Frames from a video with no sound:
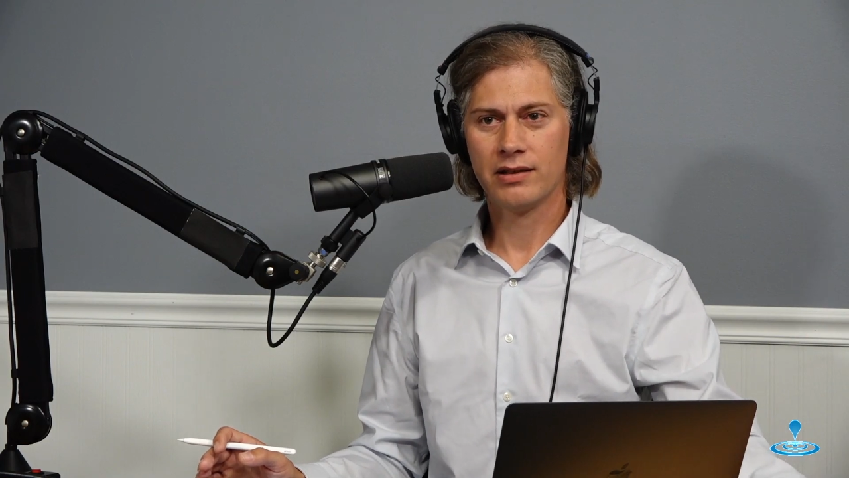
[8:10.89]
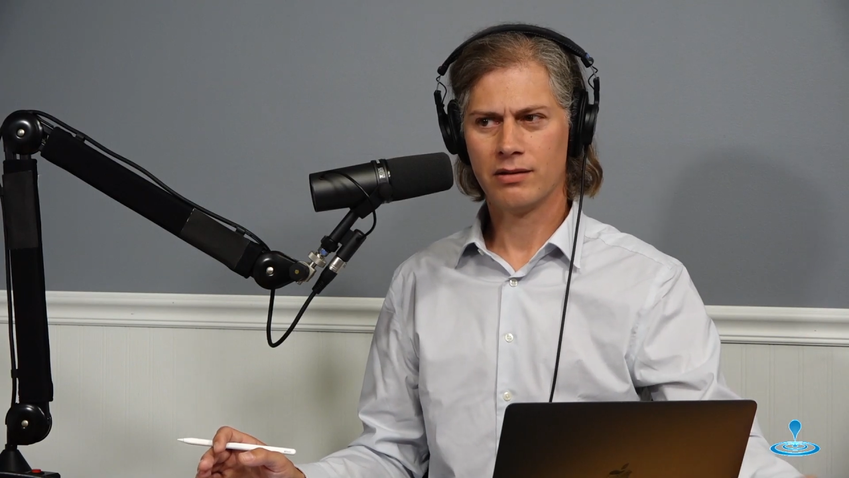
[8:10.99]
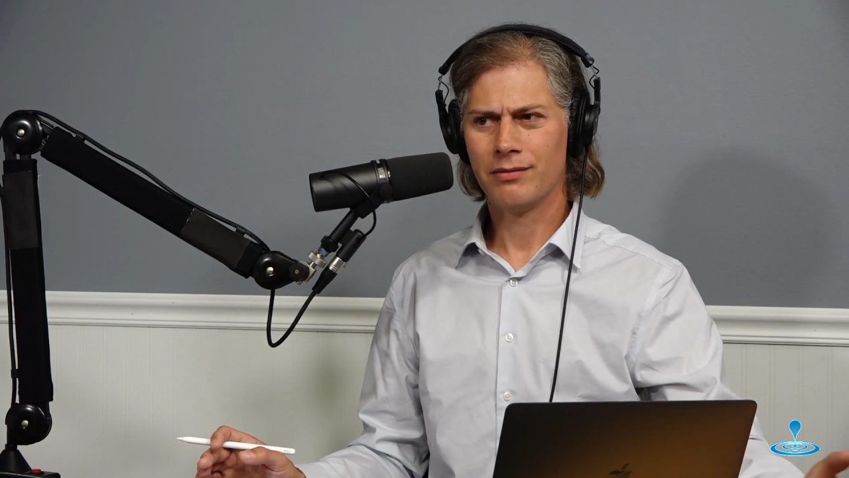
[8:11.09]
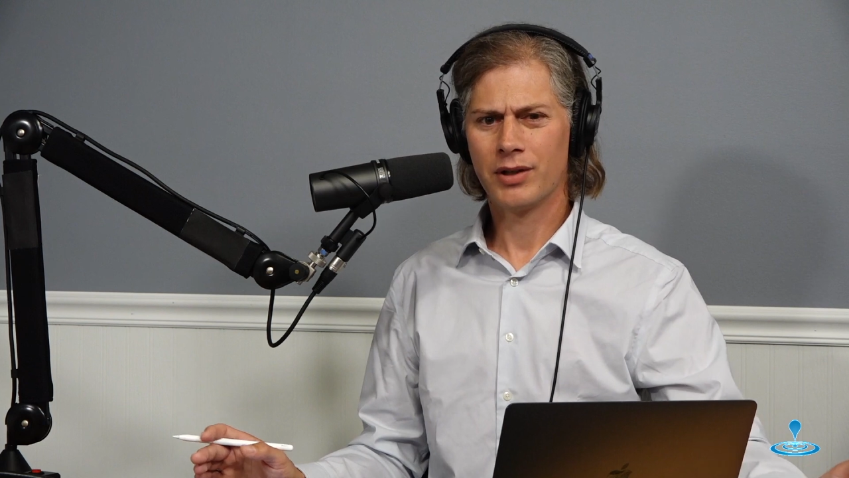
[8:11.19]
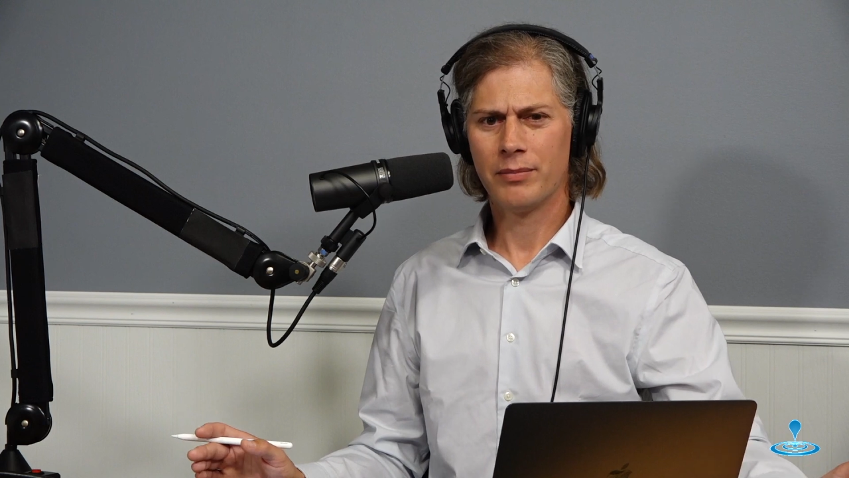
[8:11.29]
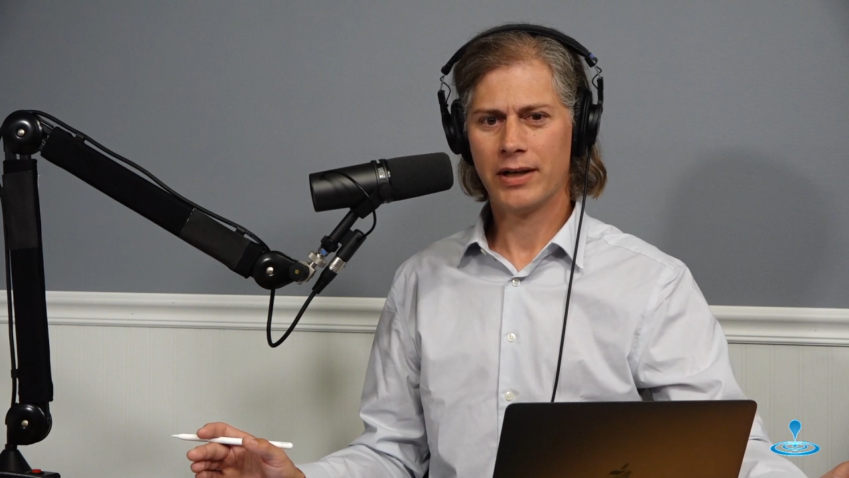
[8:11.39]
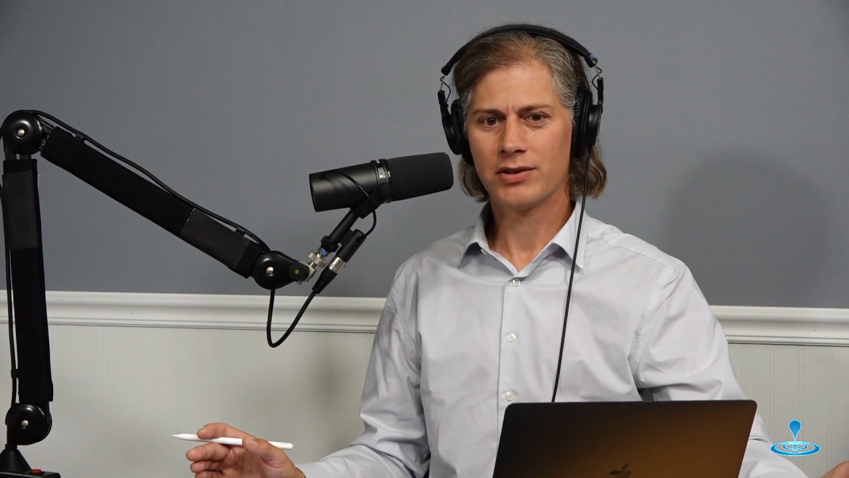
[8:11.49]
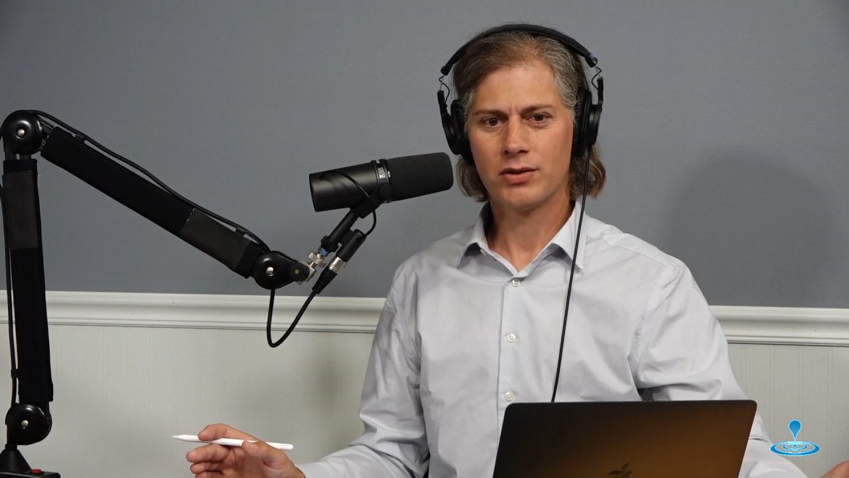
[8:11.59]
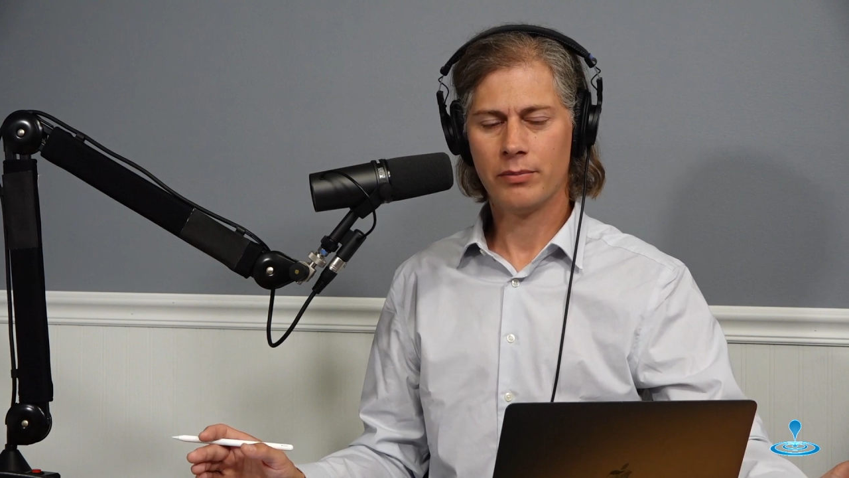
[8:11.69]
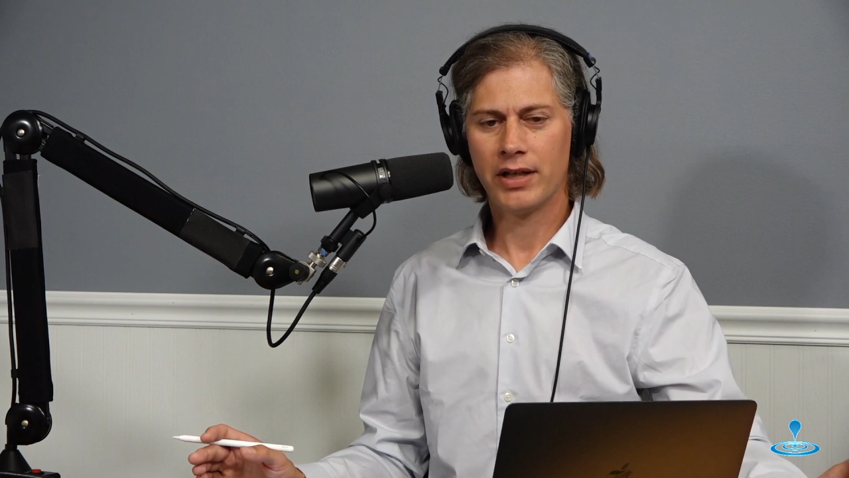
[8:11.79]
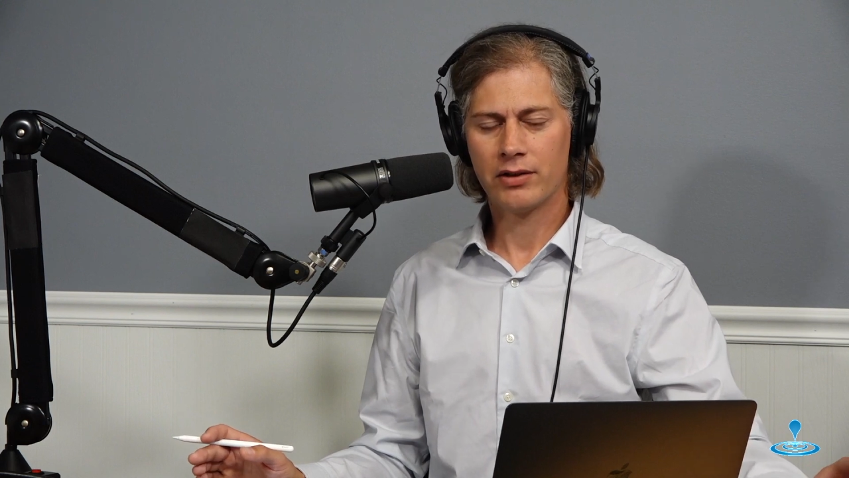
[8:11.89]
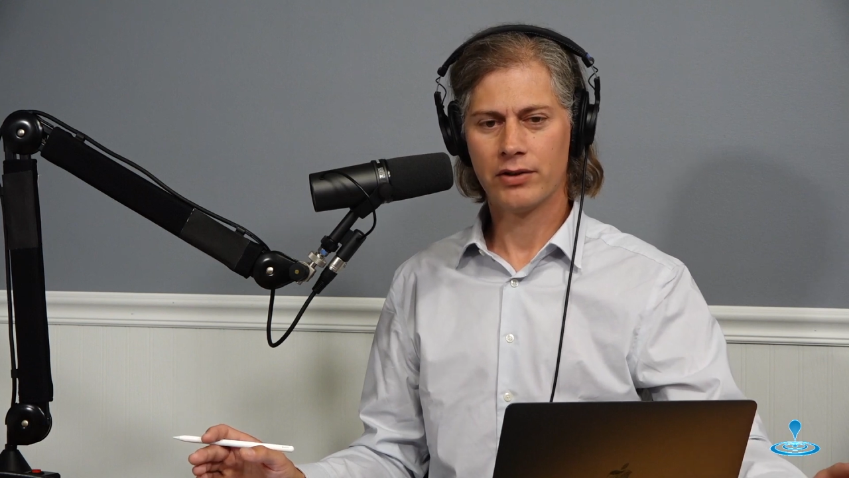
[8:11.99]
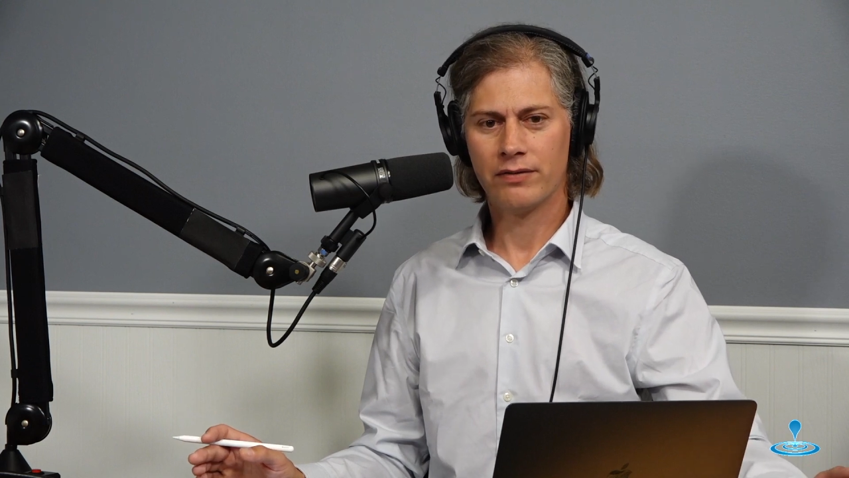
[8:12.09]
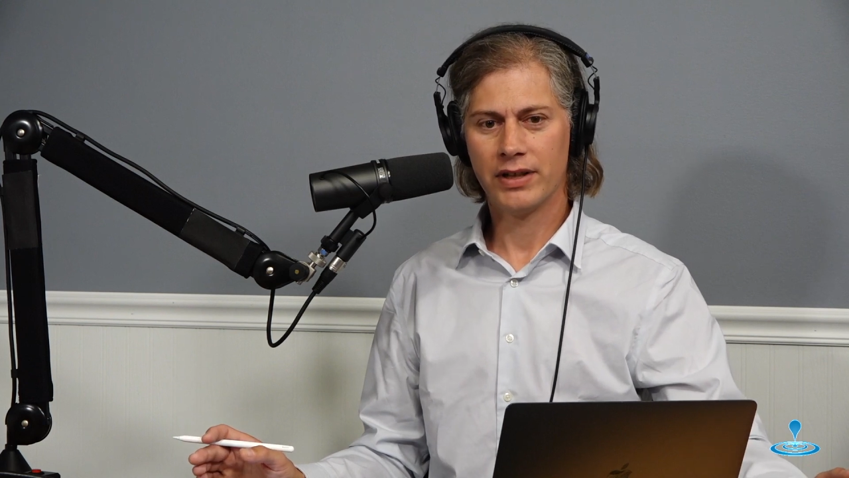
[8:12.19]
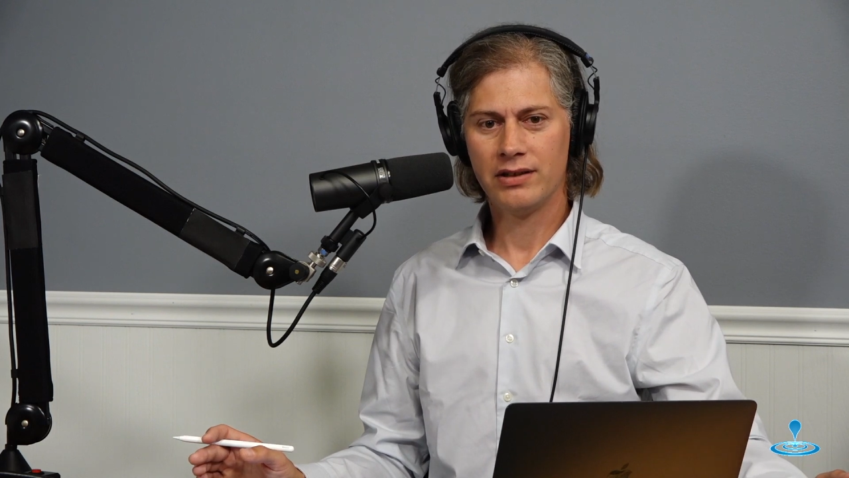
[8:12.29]
what amounts to a medical
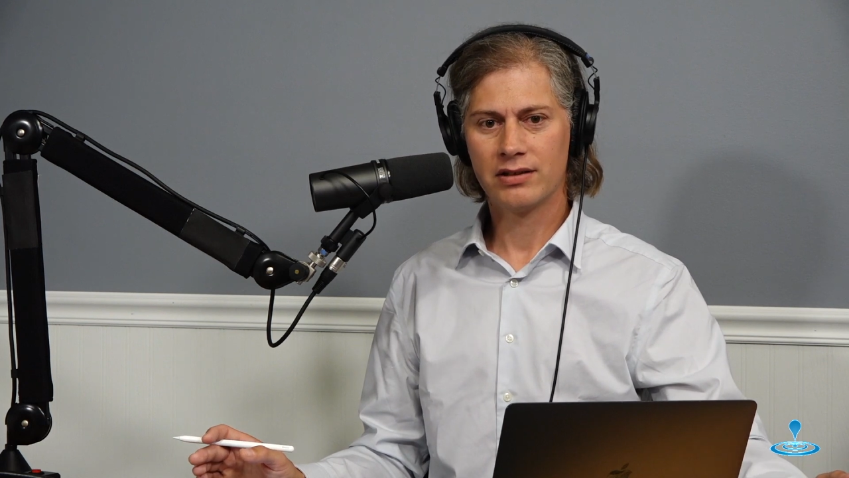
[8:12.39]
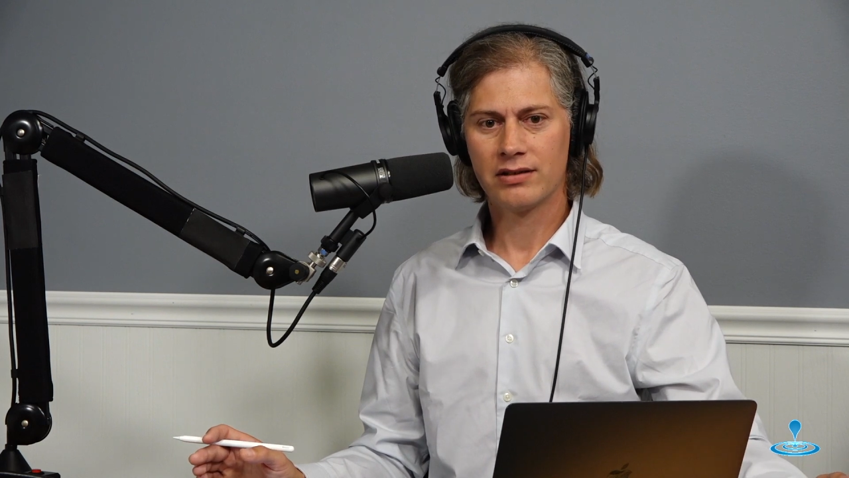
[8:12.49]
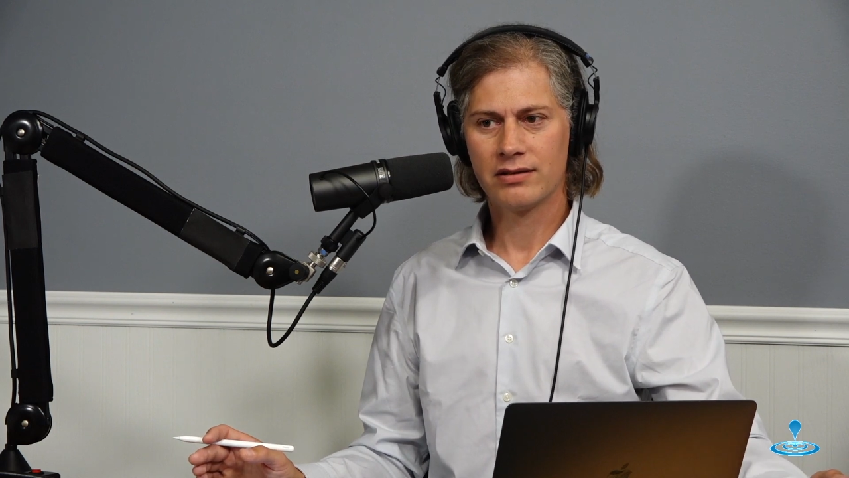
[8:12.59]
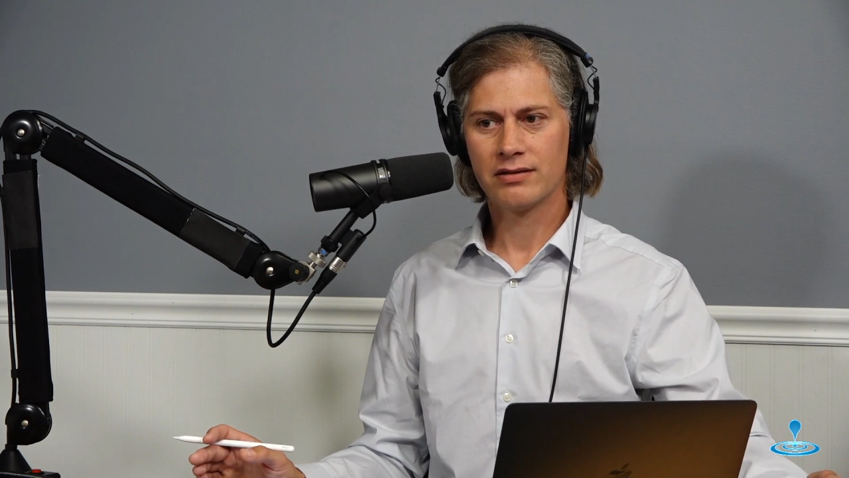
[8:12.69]
device